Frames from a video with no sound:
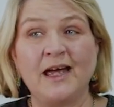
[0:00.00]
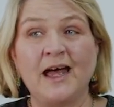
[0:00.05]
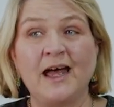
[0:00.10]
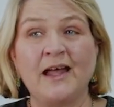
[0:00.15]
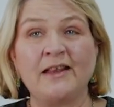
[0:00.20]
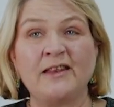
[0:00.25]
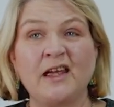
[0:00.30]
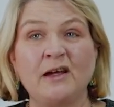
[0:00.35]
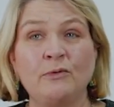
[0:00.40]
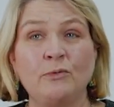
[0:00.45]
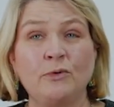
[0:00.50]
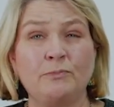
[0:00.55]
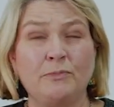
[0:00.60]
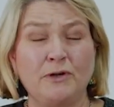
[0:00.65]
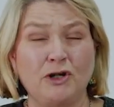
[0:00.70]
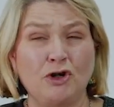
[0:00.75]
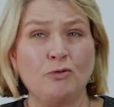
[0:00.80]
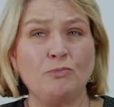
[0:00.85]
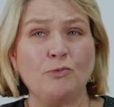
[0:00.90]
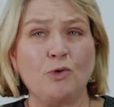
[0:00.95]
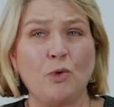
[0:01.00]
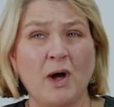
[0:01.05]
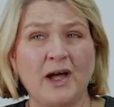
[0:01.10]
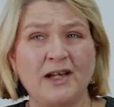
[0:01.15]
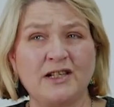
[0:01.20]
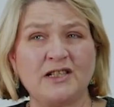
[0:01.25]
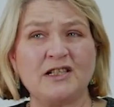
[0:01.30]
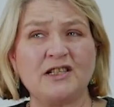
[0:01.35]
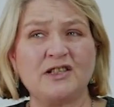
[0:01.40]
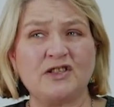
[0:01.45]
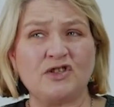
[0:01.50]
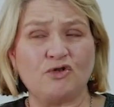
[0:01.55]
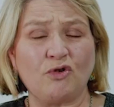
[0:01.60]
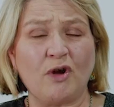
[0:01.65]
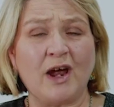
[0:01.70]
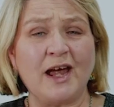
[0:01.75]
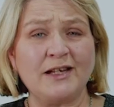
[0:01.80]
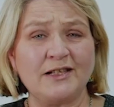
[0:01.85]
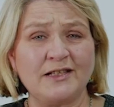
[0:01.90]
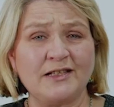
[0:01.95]
and they would become quite
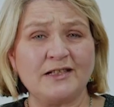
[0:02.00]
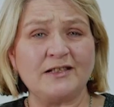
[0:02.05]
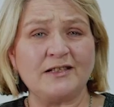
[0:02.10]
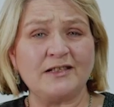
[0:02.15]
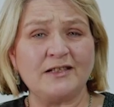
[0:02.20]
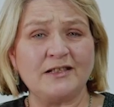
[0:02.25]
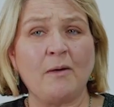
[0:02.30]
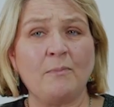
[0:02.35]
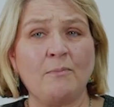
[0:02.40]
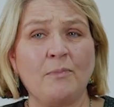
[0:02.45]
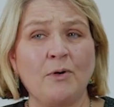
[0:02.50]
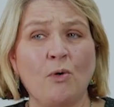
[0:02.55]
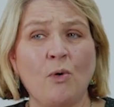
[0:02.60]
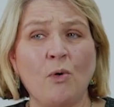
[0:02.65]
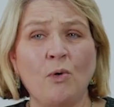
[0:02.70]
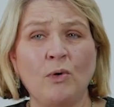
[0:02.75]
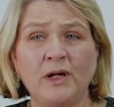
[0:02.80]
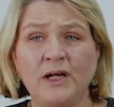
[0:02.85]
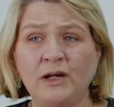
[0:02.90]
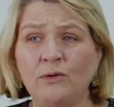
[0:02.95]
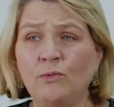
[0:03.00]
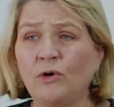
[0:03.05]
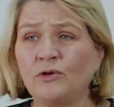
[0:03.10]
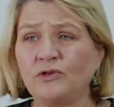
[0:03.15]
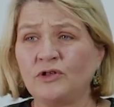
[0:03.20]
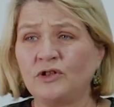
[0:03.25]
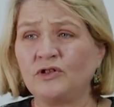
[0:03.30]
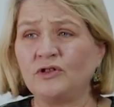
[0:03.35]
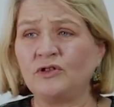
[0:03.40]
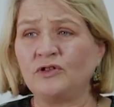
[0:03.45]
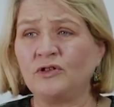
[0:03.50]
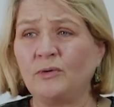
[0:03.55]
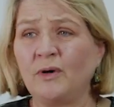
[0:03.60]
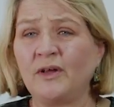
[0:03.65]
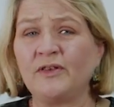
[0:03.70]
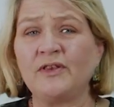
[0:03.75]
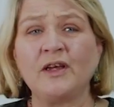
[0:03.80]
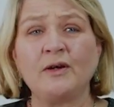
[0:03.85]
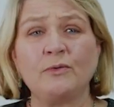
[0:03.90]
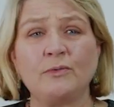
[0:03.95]
distressed. But all he wanted to do,
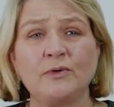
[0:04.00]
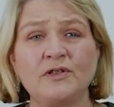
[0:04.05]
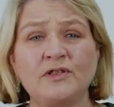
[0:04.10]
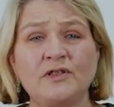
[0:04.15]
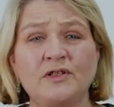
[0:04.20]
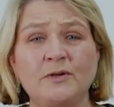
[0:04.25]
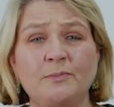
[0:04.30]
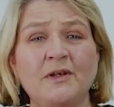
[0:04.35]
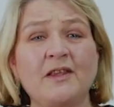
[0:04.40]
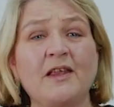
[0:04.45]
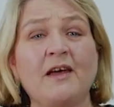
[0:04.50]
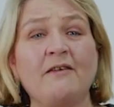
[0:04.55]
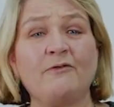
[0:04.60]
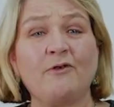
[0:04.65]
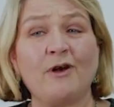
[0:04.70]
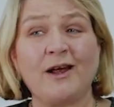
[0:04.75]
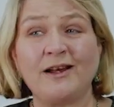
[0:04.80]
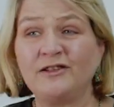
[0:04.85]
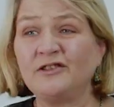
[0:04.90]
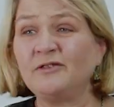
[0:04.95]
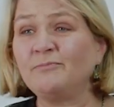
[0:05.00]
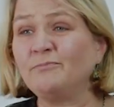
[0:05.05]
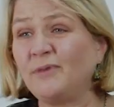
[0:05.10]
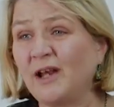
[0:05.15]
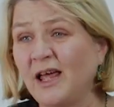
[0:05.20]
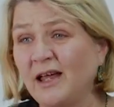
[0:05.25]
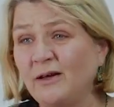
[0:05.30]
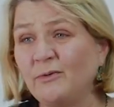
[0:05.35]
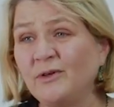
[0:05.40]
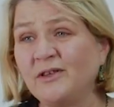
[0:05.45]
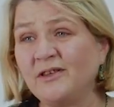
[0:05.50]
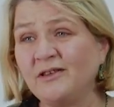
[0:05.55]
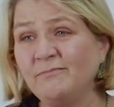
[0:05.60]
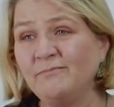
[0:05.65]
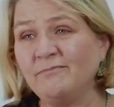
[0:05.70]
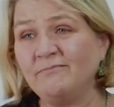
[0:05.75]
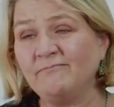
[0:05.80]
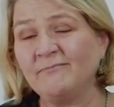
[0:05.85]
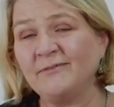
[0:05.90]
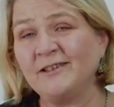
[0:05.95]
I think, was to be their friend and play with
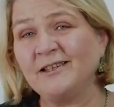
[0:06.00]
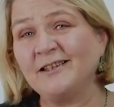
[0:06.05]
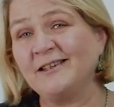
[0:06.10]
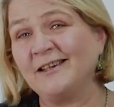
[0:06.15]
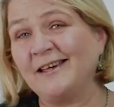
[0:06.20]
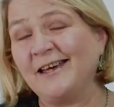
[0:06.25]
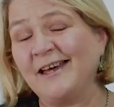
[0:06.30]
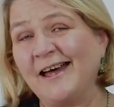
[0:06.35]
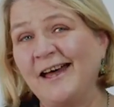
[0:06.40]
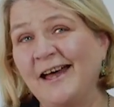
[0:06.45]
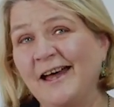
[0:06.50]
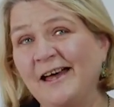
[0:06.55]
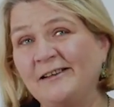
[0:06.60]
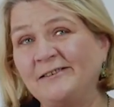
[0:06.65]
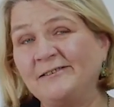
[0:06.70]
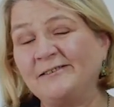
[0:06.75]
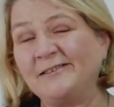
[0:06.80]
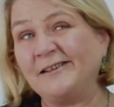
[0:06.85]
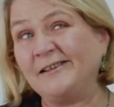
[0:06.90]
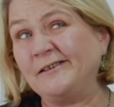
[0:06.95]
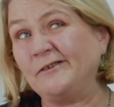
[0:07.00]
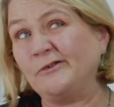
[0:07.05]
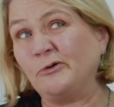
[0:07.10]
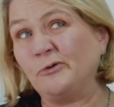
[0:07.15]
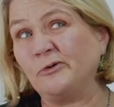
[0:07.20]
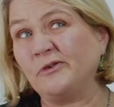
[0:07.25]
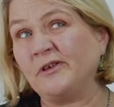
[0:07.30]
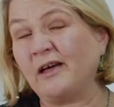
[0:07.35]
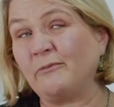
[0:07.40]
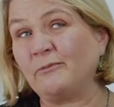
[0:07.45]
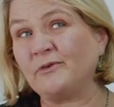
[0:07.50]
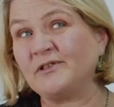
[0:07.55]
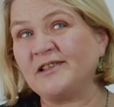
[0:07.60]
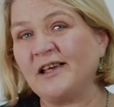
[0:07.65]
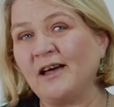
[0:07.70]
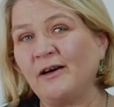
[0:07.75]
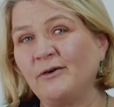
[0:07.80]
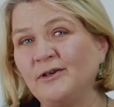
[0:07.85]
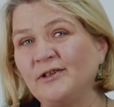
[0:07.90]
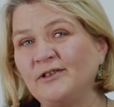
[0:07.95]
them. And he thought that was
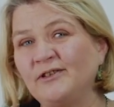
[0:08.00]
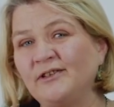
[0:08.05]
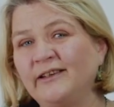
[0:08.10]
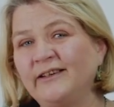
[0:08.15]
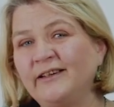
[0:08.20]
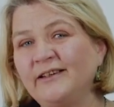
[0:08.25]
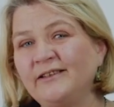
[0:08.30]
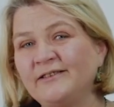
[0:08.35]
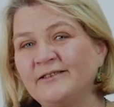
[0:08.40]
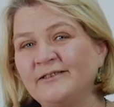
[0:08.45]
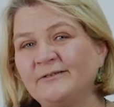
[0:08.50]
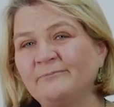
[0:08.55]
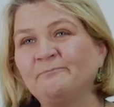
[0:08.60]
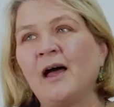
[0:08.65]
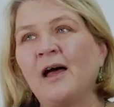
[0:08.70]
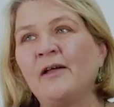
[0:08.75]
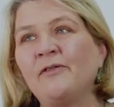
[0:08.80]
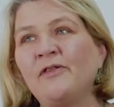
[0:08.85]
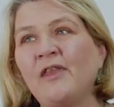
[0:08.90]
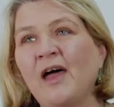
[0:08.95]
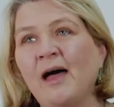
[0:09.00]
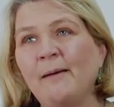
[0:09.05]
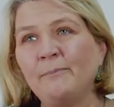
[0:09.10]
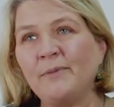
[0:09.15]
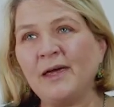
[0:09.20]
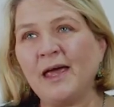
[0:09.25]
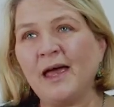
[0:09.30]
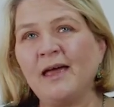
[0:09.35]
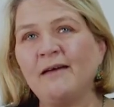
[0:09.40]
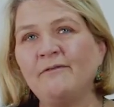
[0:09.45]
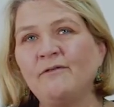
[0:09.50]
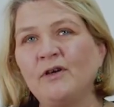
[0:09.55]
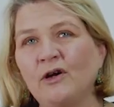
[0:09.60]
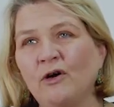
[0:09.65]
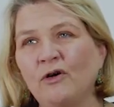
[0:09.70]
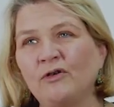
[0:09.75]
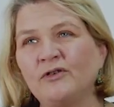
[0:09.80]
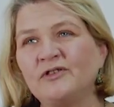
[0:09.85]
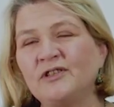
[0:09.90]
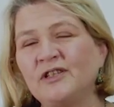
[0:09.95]
how you did it. And that behaviour
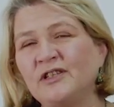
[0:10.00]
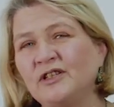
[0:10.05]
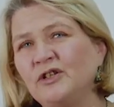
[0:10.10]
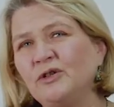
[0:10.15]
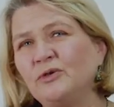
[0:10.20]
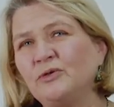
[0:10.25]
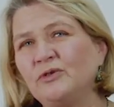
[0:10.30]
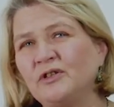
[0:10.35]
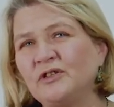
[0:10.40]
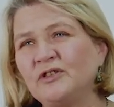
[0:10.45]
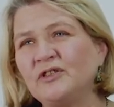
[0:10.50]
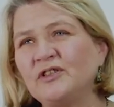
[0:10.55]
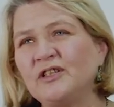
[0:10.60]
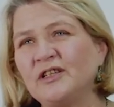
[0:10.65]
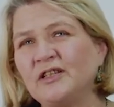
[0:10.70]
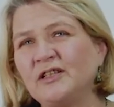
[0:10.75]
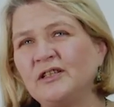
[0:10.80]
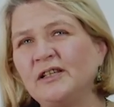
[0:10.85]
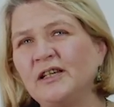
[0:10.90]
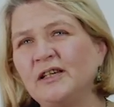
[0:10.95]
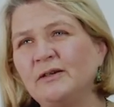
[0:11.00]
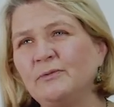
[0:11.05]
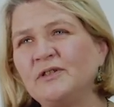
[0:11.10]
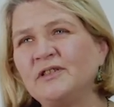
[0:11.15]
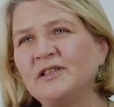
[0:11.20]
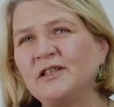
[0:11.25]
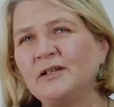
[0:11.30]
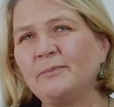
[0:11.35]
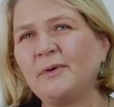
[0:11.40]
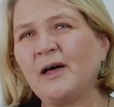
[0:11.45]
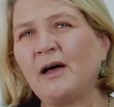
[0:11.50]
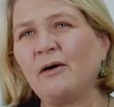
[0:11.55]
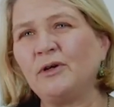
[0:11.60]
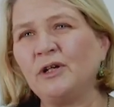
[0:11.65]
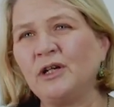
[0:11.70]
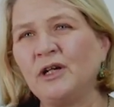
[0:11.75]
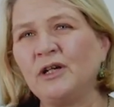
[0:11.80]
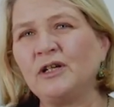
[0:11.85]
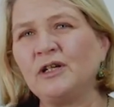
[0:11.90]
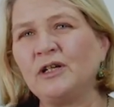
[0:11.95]
continued until he was in
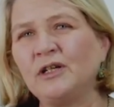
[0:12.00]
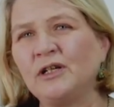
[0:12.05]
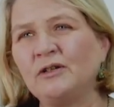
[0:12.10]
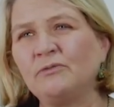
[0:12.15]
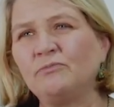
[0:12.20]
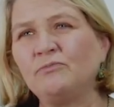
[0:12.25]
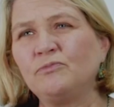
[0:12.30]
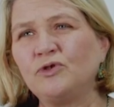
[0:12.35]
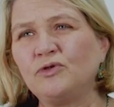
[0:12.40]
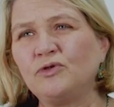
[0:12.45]
about year